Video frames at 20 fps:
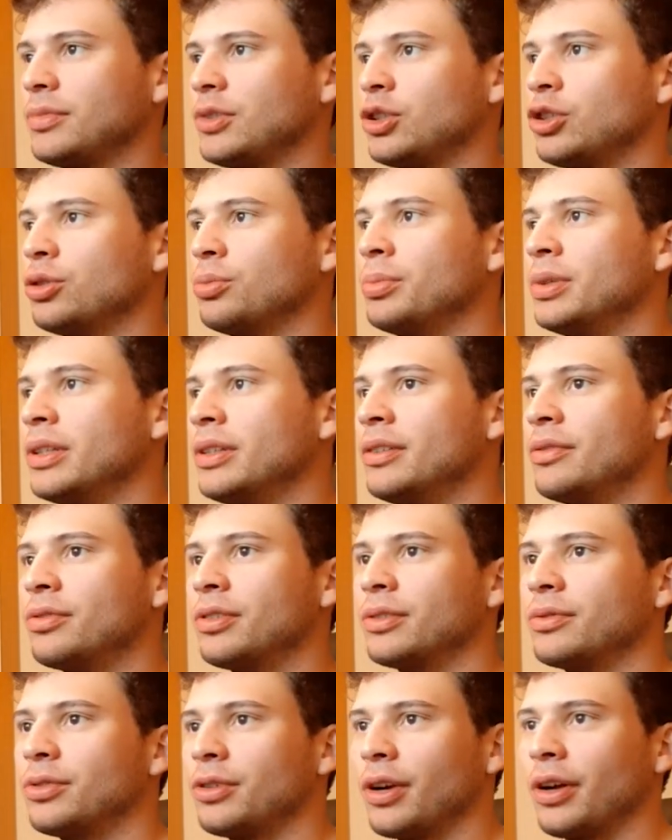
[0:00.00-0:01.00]
could be
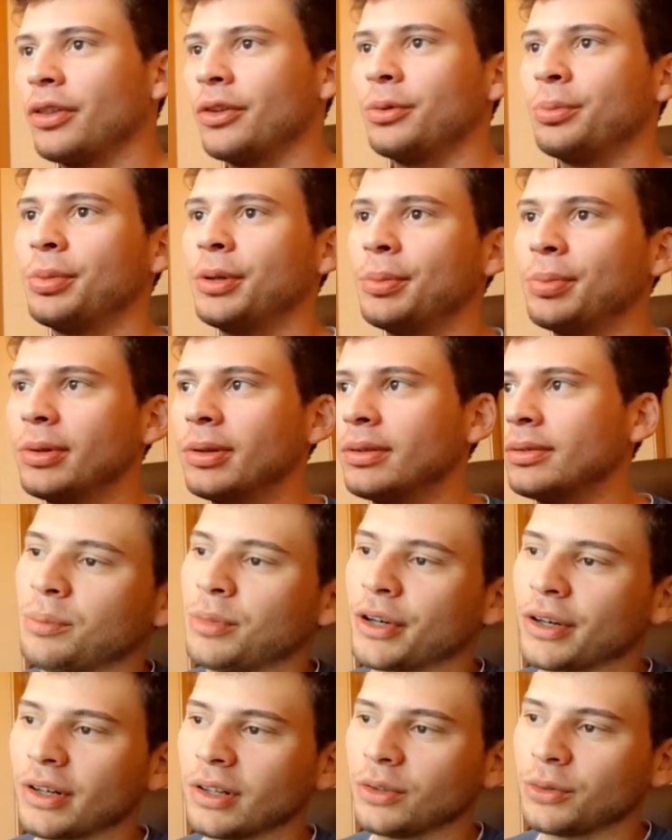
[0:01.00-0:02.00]
different for other people.
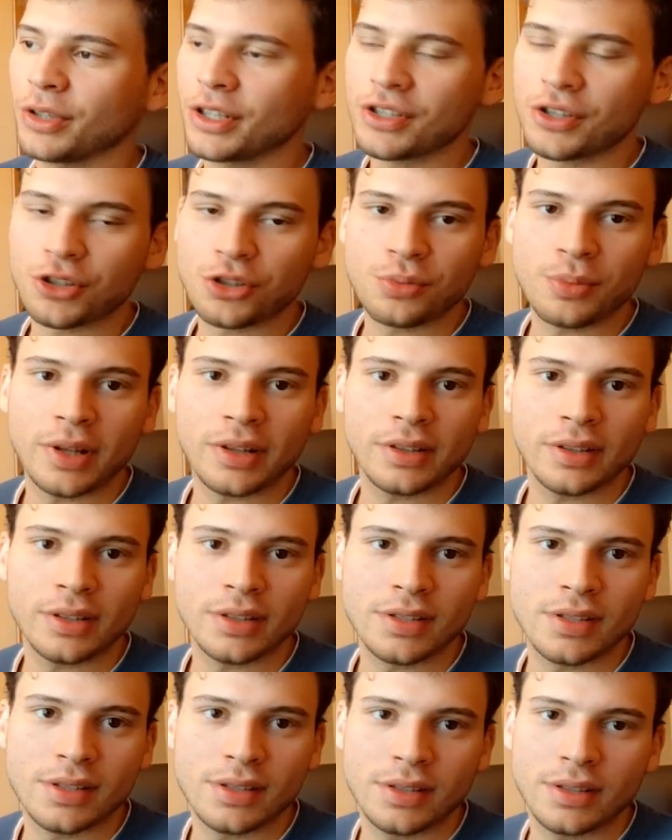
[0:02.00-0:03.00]
Empirical research
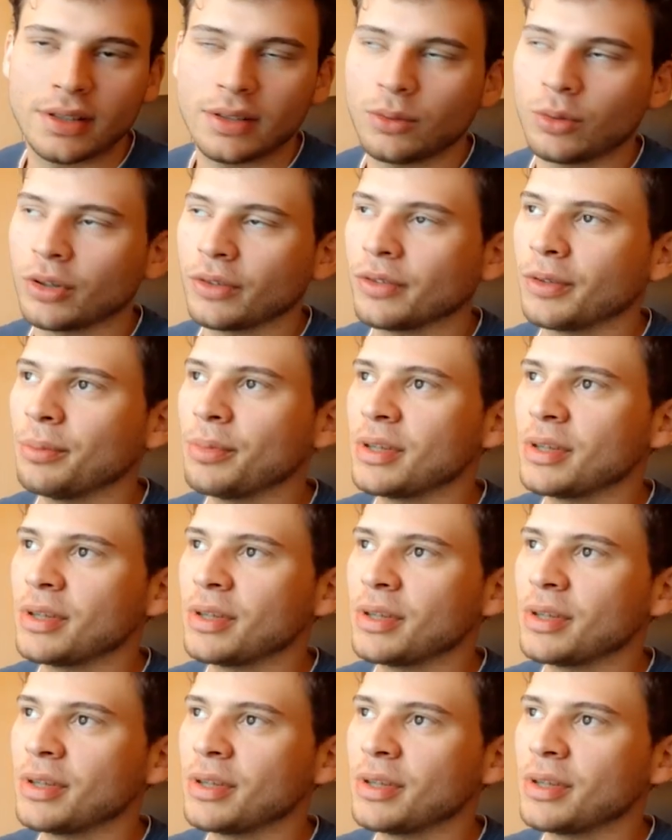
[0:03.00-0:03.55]
methods, one of the